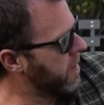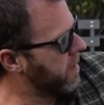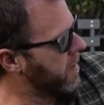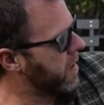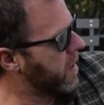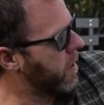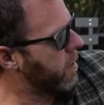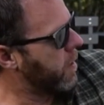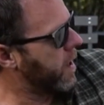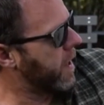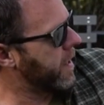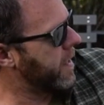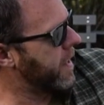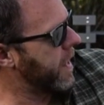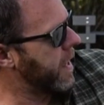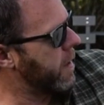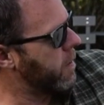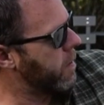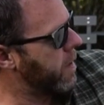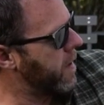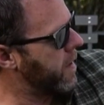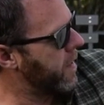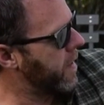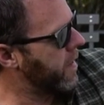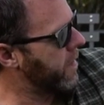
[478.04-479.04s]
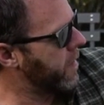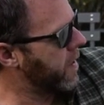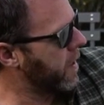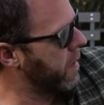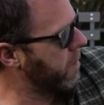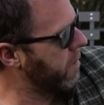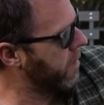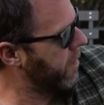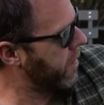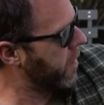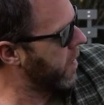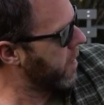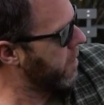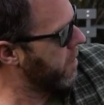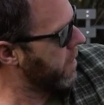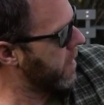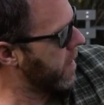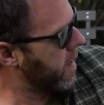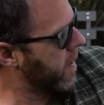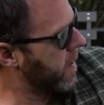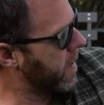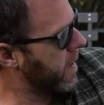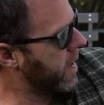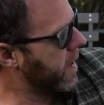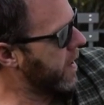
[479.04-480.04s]
no idea where they've come from,
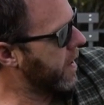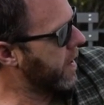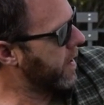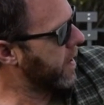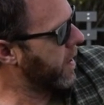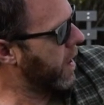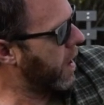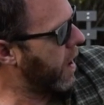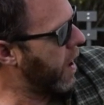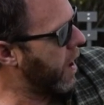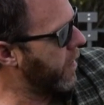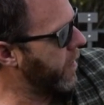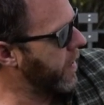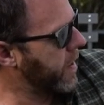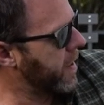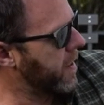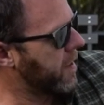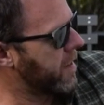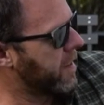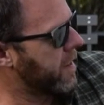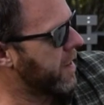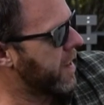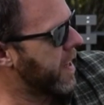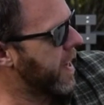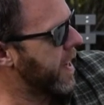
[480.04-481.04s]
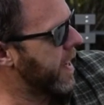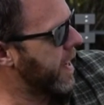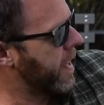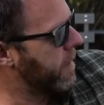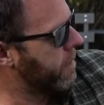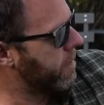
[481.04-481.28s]
and Harvey doesn't tell him.